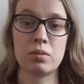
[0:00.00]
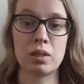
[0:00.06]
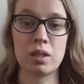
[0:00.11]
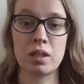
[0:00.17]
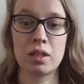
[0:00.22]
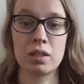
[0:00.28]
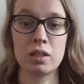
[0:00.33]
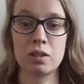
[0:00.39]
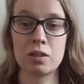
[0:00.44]

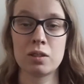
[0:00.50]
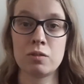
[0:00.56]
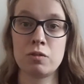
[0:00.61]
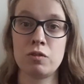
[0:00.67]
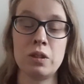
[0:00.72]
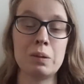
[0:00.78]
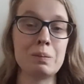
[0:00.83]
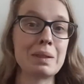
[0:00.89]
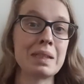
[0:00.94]
I
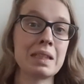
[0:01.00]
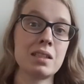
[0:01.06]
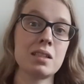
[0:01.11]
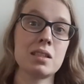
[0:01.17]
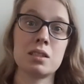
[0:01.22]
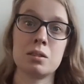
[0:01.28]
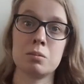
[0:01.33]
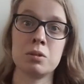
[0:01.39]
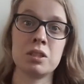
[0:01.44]
feel my
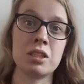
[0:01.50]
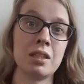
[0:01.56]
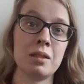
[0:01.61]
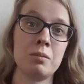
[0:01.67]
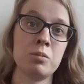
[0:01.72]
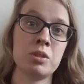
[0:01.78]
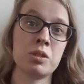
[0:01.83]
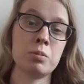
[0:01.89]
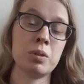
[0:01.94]
gut
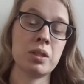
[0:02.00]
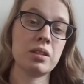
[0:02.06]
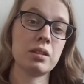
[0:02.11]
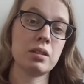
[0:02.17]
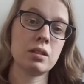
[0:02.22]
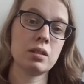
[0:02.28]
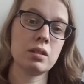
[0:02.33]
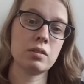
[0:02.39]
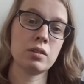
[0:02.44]
sometimes, but
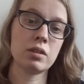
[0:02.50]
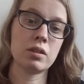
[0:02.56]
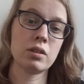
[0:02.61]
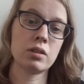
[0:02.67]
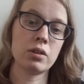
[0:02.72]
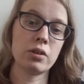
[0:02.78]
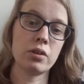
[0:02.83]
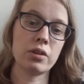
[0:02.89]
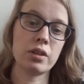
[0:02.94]

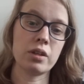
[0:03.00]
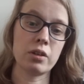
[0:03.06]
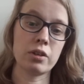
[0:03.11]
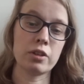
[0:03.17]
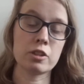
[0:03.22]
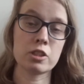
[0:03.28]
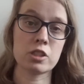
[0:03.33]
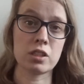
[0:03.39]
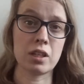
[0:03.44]
all the
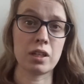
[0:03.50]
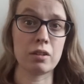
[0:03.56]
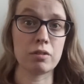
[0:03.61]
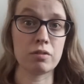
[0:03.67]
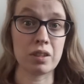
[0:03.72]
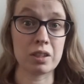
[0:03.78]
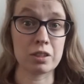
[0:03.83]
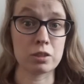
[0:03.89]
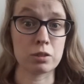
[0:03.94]
other side
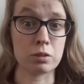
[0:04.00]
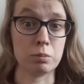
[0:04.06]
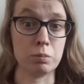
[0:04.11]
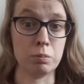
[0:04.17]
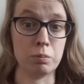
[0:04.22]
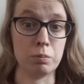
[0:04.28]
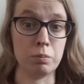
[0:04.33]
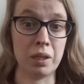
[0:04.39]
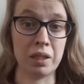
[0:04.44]
effects are
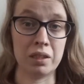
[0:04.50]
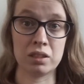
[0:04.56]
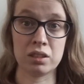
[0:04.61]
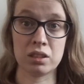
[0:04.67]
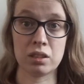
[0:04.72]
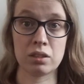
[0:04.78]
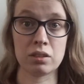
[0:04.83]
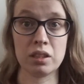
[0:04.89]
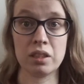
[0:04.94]

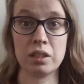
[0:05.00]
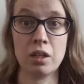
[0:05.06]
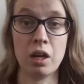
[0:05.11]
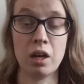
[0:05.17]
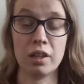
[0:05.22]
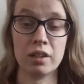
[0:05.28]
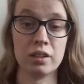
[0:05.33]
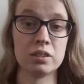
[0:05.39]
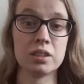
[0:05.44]
basically
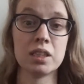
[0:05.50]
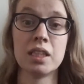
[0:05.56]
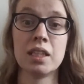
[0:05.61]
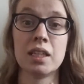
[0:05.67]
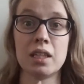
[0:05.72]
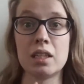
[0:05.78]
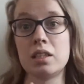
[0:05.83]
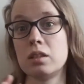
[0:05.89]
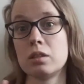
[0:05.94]
gone.
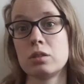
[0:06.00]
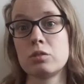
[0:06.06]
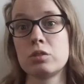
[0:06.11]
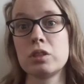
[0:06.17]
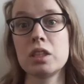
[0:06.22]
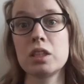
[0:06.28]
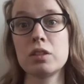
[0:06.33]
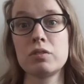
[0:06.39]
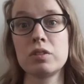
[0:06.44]
I don't
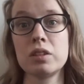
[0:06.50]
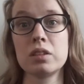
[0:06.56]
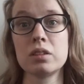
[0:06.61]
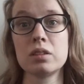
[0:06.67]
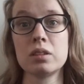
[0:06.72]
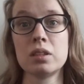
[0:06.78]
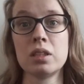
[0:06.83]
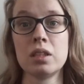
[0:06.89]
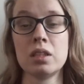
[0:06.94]
really
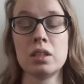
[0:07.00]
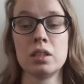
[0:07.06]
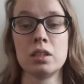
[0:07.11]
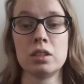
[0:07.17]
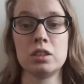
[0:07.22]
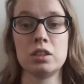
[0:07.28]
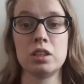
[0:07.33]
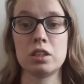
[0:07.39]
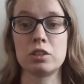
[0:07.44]
feel
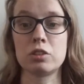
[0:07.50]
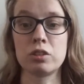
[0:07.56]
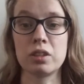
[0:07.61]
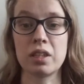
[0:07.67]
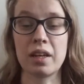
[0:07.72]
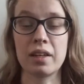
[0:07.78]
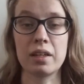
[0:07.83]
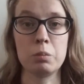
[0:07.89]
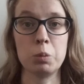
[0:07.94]
jittery
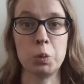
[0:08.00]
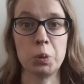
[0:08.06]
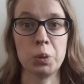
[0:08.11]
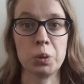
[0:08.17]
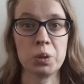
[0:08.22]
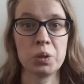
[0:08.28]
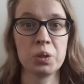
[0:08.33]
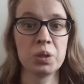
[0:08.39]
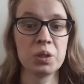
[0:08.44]

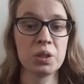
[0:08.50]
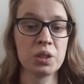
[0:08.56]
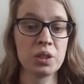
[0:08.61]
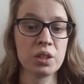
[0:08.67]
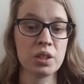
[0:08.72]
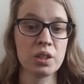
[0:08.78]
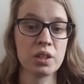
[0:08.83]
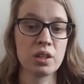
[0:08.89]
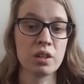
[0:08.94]
anymore.
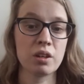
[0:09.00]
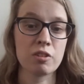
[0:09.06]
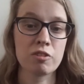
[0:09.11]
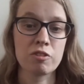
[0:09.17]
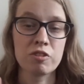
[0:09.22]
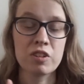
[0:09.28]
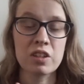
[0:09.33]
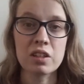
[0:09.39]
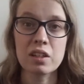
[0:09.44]
I
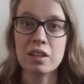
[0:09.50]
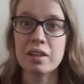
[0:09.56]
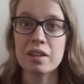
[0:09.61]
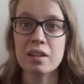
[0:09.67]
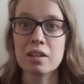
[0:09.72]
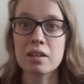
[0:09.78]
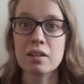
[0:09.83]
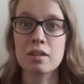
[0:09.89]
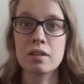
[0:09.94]
feel
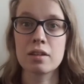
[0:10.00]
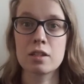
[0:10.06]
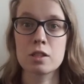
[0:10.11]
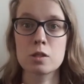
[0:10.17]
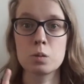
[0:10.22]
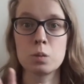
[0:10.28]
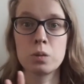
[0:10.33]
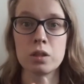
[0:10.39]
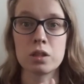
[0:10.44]
like
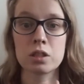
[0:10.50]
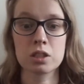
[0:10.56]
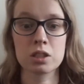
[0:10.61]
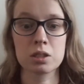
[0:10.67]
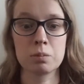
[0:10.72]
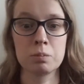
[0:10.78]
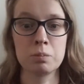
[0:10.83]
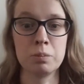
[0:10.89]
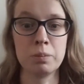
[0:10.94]
this
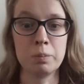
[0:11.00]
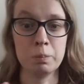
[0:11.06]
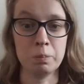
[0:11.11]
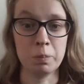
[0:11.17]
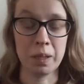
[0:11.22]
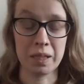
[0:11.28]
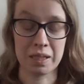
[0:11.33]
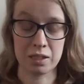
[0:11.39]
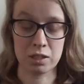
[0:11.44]
works,
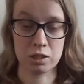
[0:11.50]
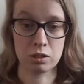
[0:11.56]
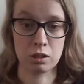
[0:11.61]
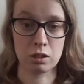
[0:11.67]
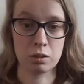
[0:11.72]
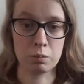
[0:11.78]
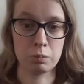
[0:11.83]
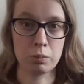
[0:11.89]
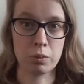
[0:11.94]
but it's
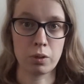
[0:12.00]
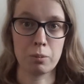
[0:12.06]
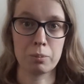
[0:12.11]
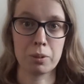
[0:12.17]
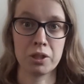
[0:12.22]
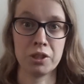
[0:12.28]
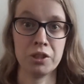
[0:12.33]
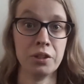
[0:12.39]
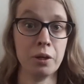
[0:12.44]
not
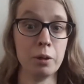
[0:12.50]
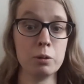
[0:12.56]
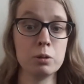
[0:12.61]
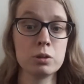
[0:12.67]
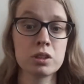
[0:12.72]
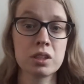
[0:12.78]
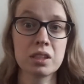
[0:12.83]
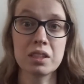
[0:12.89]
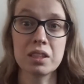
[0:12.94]
proper
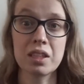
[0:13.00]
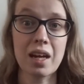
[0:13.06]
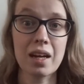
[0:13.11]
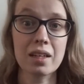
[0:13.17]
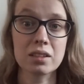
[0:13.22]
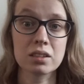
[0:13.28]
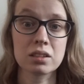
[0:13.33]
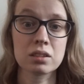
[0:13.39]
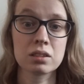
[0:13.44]
dosing
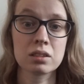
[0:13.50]
yet.